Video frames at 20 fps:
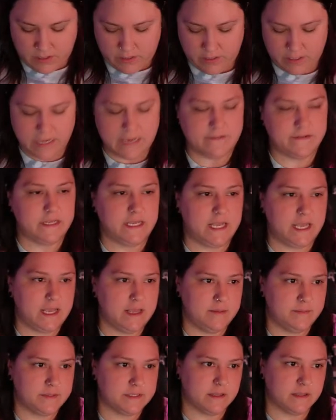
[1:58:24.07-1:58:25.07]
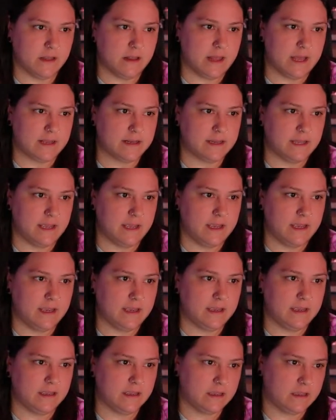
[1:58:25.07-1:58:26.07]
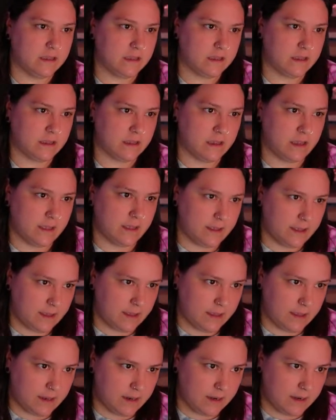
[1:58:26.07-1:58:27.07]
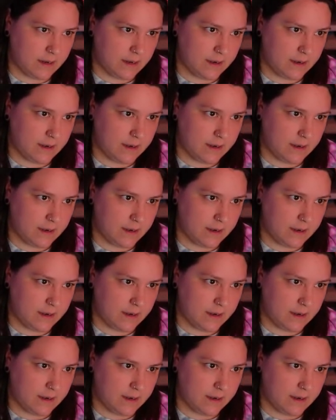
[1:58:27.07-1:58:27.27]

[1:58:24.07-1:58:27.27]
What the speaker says: you have to keep selecting and